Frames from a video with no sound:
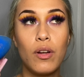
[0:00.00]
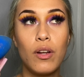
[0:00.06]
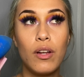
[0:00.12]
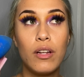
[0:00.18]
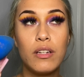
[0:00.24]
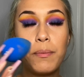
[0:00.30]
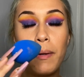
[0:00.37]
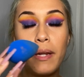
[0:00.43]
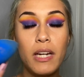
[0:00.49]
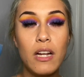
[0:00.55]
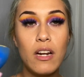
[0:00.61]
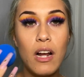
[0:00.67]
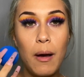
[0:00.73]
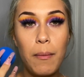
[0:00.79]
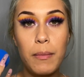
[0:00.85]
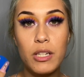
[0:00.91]
depending on
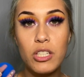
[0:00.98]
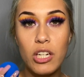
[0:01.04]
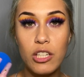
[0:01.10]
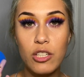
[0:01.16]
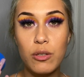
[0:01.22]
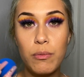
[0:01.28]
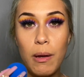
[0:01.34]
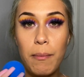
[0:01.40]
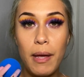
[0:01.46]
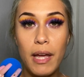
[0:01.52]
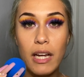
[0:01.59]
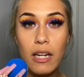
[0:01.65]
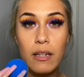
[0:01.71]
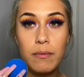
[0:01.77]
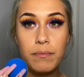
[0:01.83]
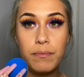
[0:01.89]
how much I do my
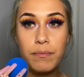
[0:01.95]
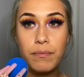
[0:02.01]
makeup,